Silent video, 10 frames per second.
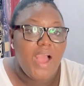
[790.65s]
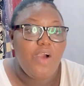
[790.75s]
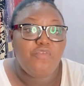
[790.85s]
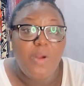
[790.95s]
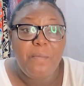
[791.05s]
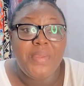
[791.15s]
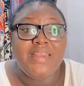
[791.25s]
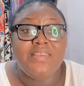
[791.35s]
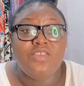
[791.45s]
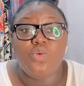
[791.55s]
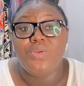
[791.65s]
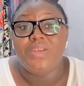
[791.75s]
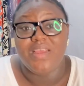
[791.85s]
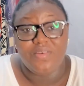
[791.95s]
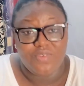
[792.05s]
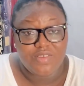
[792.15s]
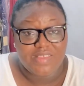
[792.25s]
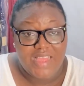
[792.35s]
from being so nervous.